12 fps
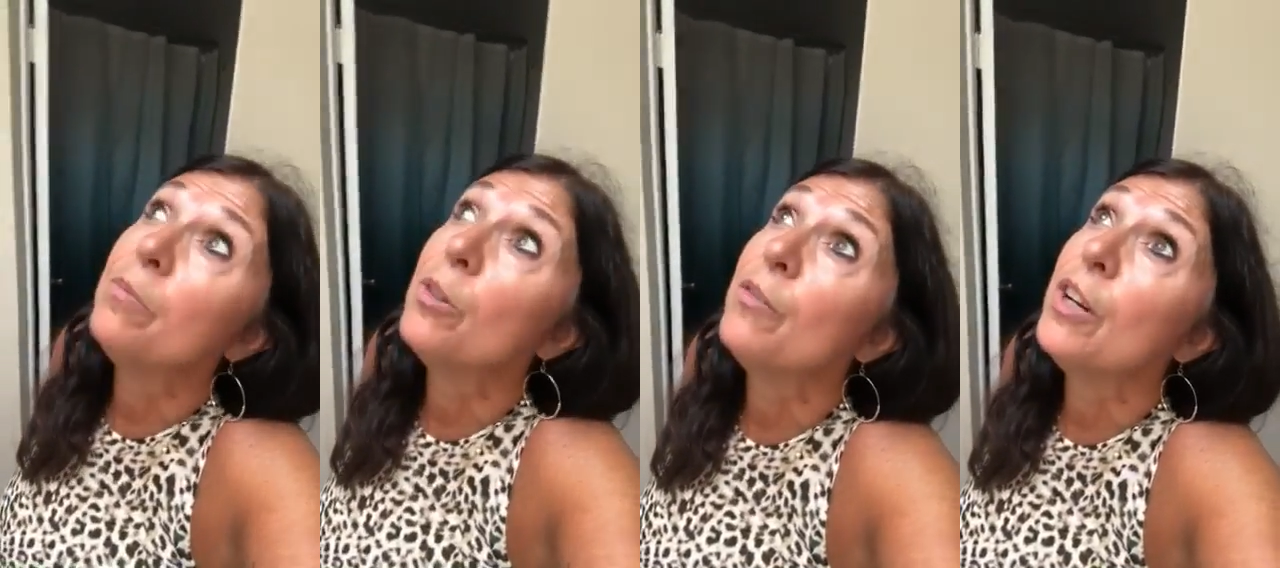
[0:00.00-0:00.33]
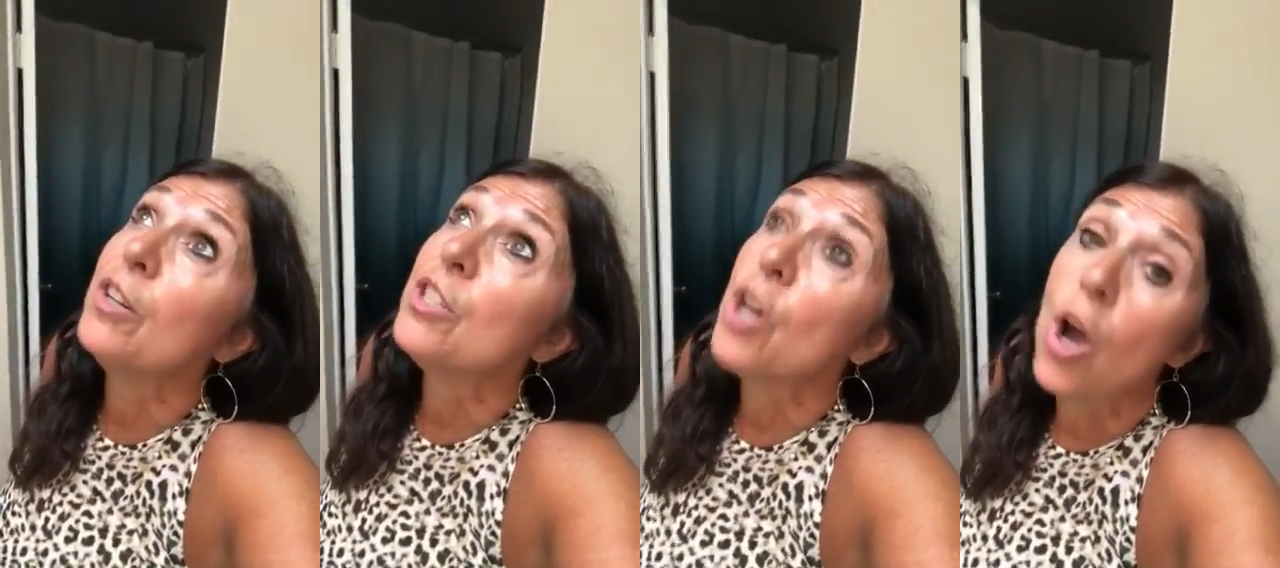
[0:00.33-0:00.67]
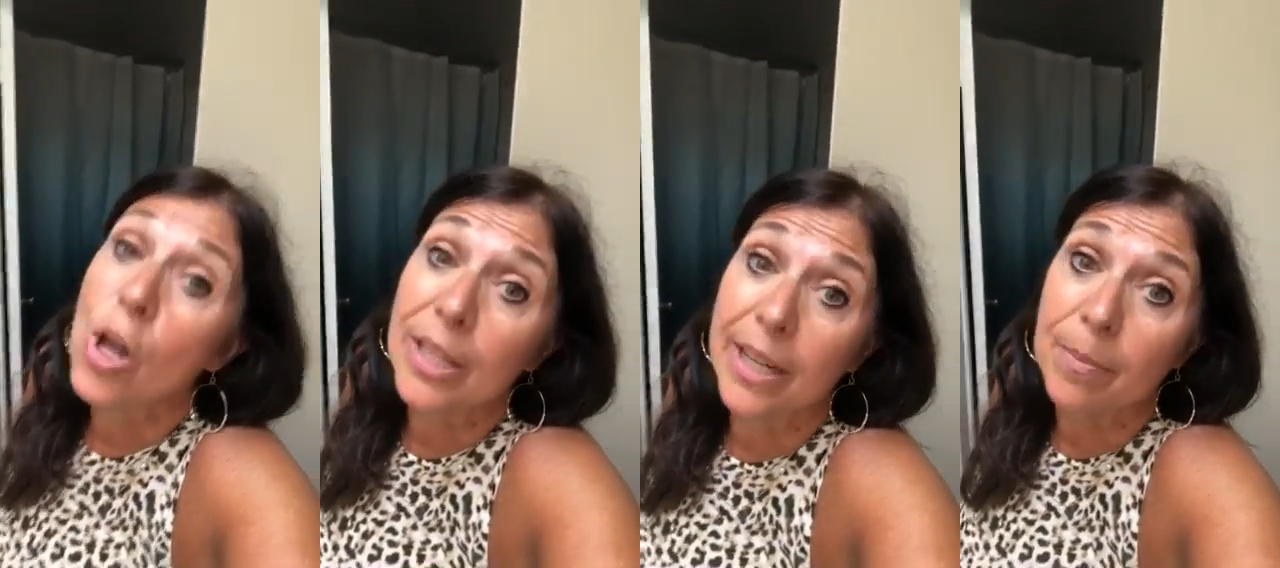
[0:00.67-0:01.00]
They're very
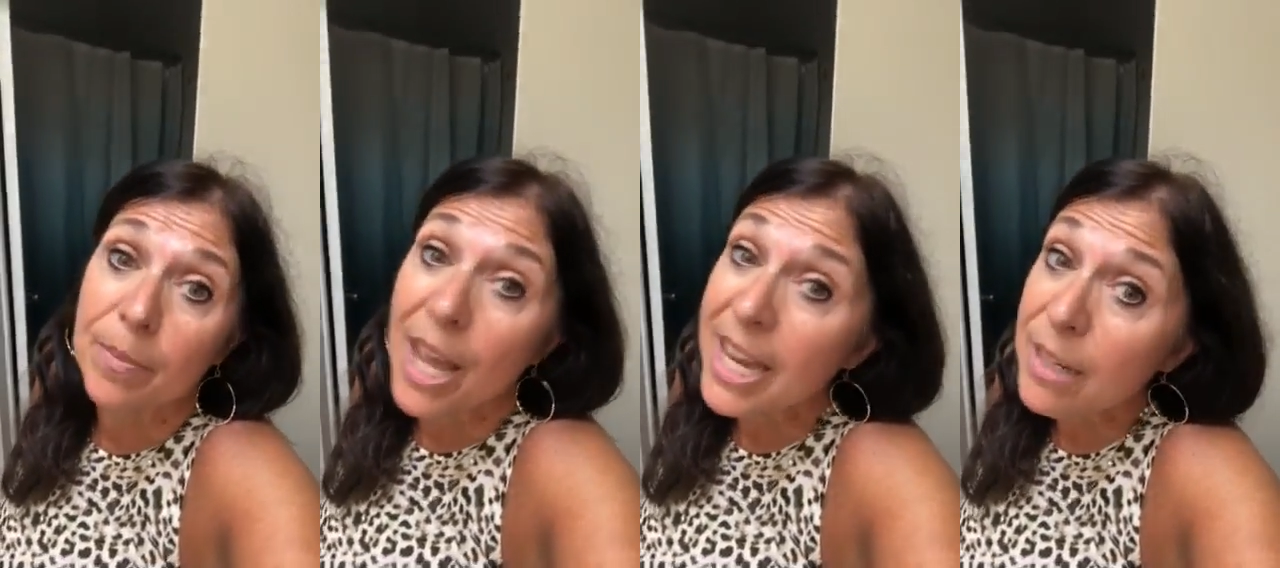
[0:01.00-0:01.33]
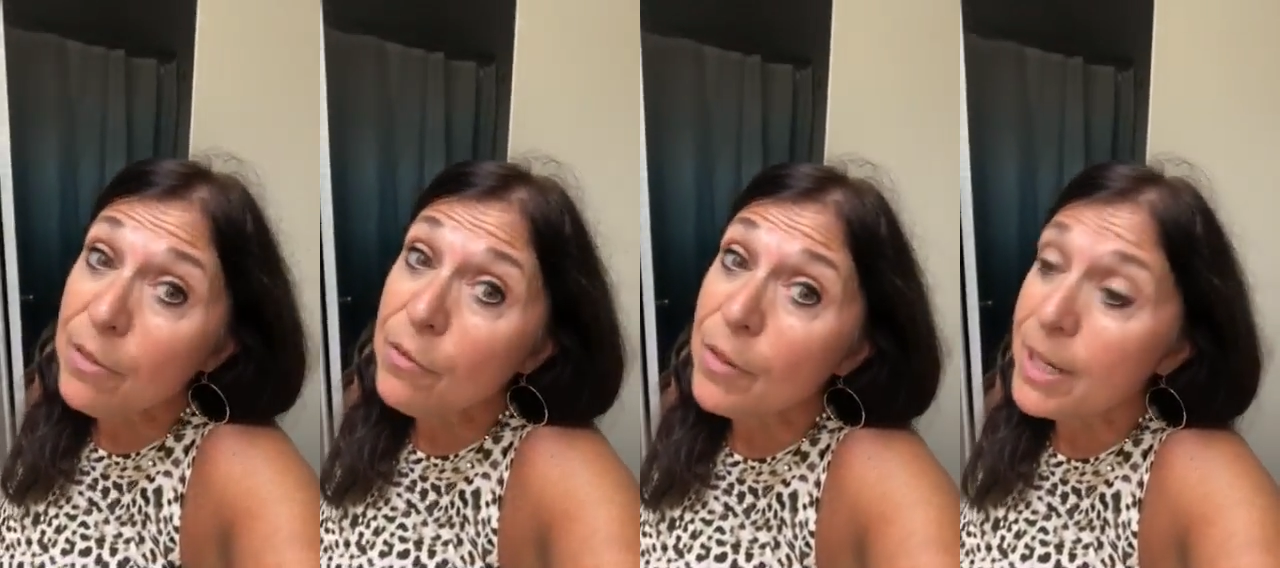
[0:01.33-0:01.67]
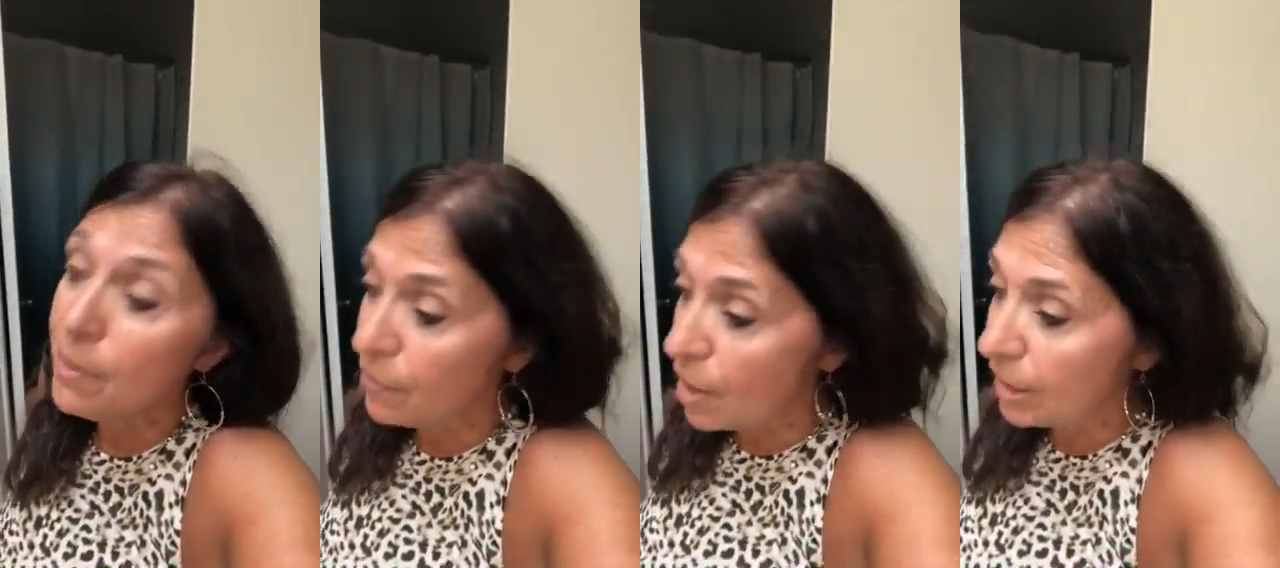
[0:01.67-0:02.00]
tall and I'm kind of
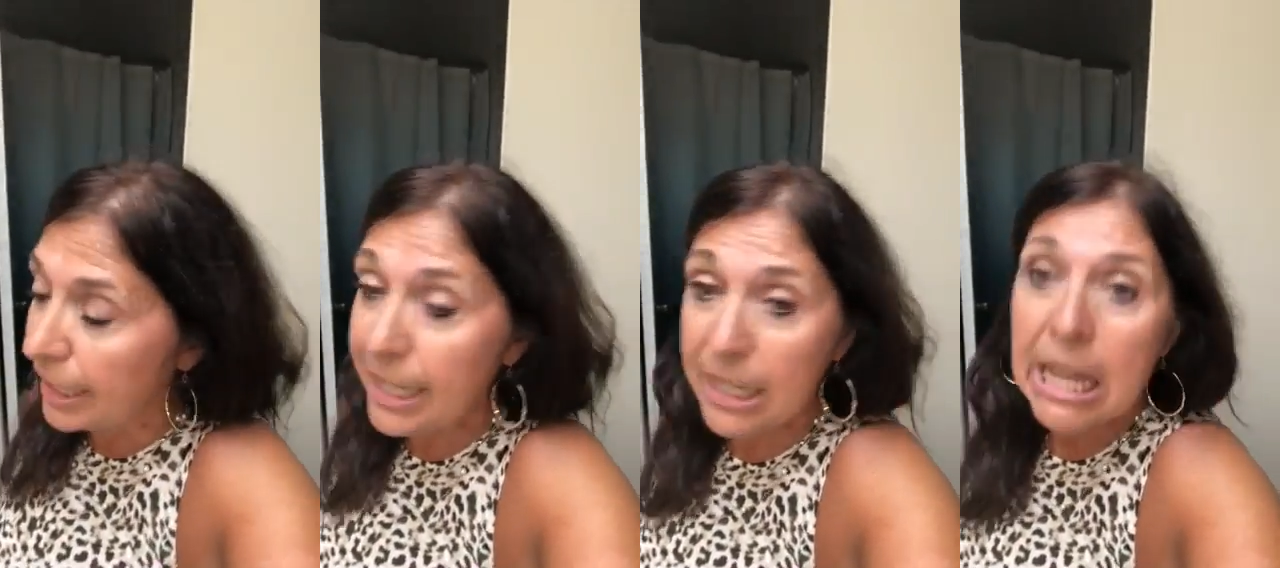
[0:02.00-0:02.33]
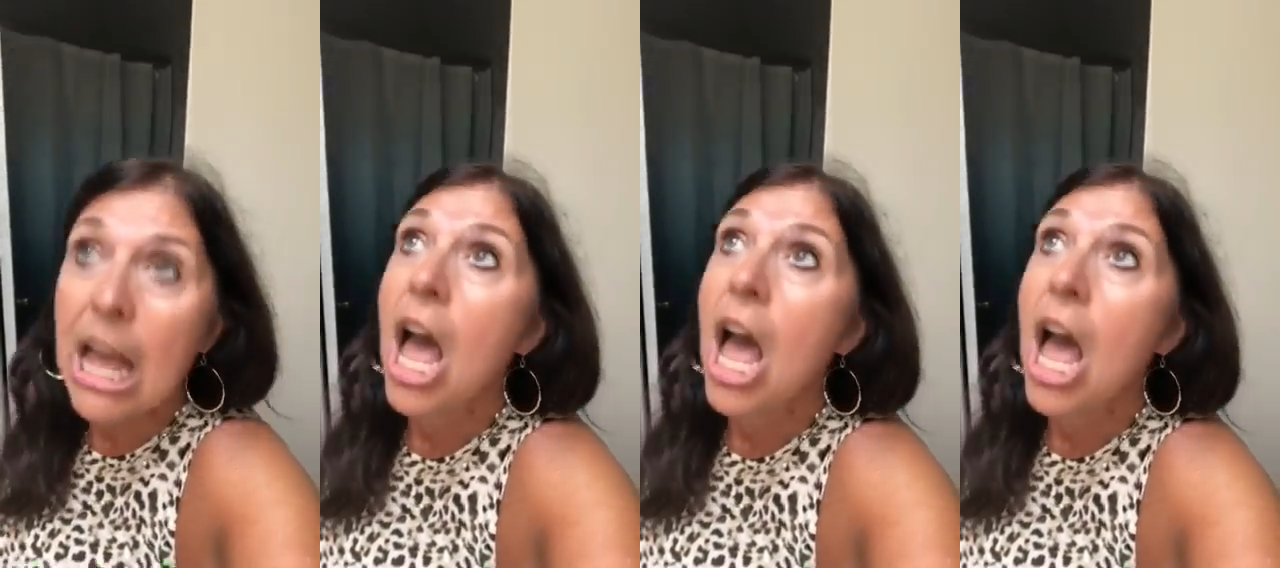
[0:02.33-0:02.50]
afraid of falling.